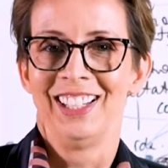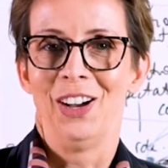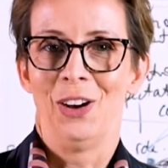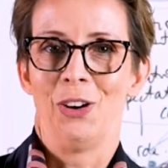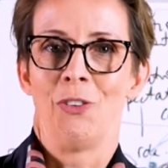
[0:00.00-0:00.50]

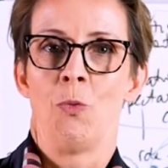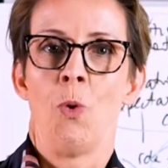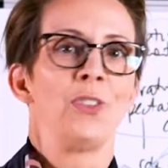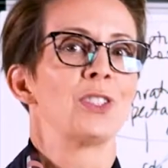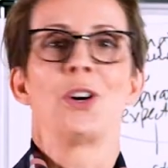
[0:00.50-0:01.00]
of
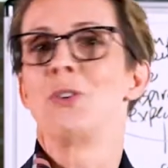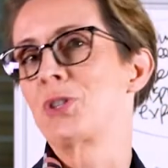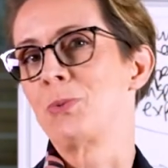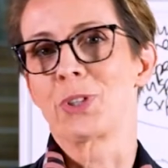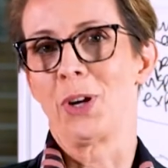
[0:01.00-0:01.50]
what this
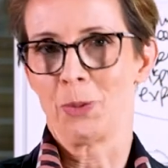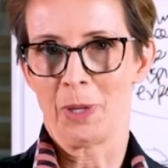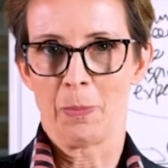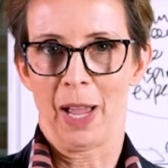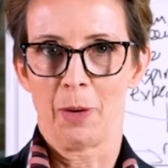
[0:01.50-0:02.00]
culture was going to be
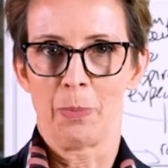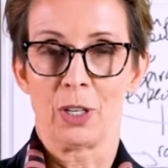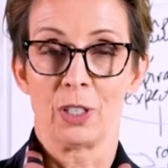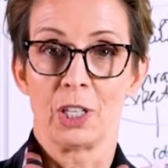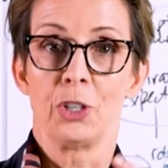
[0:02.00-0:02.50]
about,
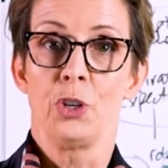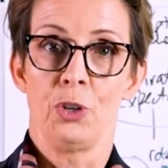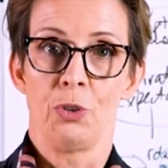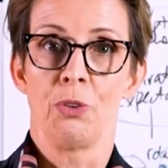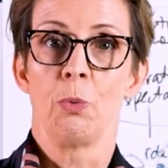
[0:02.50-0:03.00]
because I
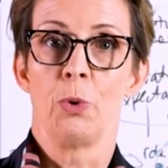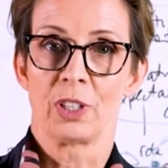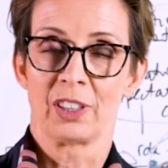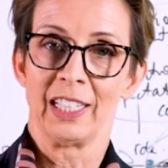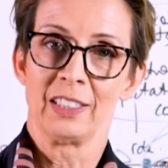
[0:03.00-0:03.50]
knew the work
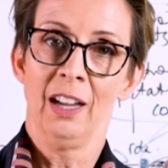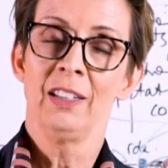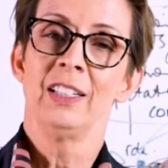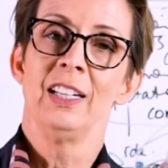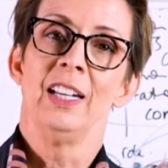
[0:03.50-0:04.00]
that they'd done,